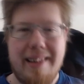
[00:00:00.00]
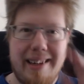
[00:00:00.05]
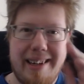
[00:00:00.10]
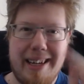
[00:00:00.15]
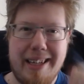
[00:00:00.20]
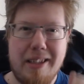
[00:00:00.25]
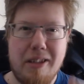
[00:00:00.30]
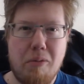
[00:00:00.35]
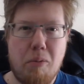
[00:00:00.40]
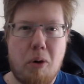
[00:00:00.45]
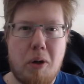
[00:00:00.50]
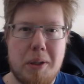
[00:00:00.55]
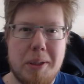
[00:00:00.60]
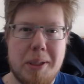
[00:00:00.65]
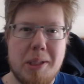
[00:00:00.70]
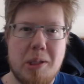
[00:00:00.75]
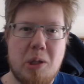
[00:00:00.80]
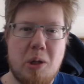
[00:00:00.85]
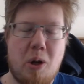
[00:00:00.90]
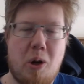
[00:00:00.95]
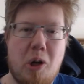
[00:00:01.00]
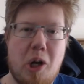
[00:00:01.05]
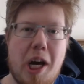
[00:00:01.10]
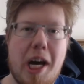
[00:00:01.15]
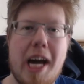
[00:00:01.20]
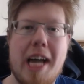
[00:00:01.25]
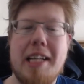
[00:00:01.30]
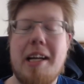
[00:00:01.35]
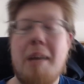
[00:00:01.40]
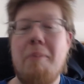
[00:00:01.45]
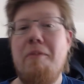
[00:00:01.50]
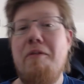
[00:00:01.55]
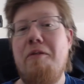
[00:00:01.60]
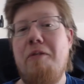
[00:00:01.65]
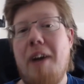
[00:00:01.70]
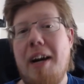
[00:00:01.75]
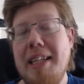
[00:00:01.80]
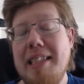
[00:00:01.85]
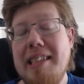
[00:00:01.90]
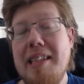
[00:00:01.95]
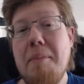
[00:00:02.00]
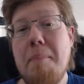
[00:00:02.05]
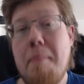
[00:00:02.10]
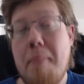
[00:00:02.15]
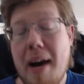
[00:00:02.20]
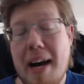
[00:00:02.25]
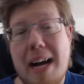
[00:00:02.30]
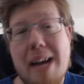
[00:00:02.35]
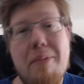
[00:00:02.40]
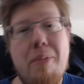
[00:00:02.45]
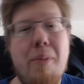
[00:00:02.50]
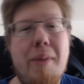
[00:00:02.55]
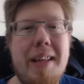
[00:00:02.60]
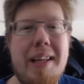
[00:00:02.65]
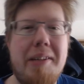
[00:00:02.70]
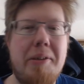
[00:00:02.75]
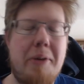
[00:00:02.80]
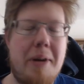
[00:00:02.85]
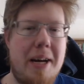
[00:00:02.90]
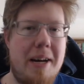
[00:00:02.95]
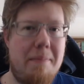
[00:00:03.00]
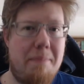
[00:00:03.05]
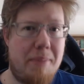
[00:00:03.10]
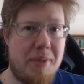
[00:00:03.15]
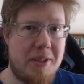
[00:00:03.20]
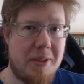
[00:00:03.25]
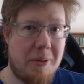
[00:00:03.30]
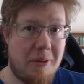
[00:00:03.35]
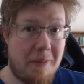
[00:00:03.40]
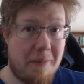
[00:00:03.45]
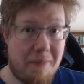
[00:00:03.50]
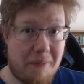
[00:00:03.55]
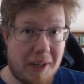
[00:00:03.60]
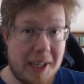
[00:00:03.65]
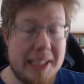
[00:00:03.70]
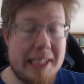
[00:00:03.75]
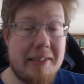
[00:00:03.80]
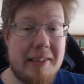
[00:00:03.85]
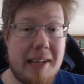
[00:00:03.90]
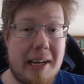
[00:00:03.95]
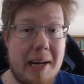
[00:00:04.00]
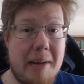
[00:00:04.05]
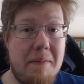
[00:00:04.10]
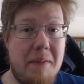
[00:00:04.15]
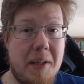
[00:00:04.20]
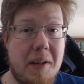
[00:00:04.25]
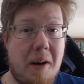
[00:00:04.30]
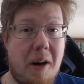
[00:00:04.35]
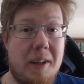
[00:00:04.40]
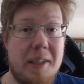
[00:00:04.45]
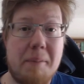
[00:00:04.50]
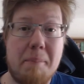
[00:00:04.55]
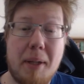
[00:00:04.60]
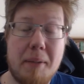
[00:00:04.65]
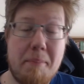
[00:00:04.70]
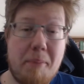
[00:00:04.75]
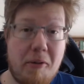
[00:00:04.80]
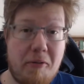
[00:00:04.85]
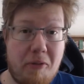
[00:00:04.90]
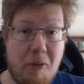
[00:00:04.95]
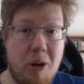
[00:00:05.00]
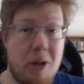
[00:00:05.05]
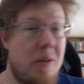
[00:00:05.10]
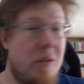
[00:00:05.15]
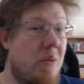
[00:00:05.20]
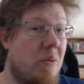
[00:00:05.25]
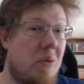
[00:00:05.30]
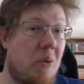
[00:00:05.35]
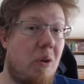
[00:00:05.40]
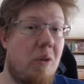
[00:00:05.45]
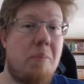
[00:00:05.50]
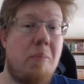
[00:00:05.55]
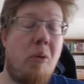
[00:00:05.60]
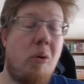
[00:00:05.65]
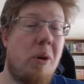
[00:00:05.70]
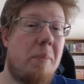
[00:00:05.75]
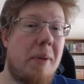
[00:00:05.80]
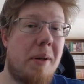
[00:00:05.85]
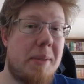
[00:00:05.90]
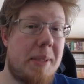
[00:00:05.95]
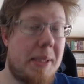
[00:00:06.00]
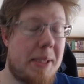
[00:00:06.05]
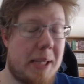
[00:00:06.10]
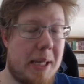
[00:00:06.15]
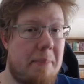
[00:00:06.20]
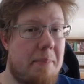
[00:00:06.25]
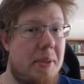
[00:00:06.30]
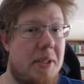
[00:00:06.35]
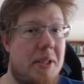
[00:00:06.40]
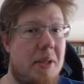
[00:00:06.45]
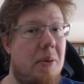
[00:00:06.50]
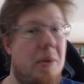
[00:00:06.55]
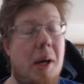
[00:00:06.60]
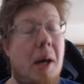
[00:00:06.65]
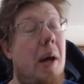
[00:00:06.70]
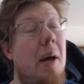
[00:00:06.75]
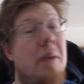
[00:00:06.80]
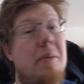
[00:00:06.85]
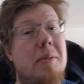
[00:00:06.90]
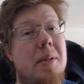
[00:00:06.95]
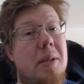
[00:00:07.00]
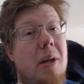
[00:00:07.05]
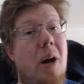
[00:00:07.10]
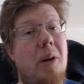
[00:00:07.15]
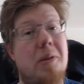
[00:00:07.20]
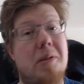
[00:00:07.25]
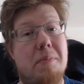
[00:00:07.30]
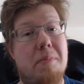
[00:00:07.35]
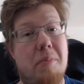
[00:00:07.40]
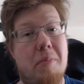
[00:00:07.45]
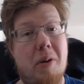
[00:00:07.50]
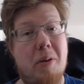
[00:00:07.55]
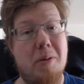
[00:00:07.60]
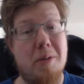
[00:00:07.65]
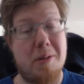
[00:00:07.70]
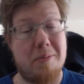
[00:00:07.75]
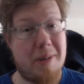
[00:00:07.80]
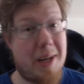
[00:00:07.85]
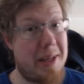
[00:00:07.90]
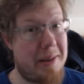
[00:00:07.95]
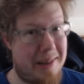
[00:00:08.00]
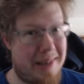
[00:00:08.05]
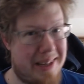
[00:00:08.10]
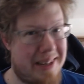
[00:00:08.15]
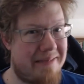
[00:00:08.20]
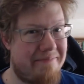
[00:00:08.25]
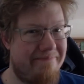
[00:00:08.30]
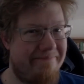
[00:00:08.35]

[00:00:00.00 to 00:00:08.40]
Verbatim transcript: Hey everyone, this is Lano and I'm finally back with another episode of Violet Evergarden. But before I do talk more about this episode, here's an artist promotion right here.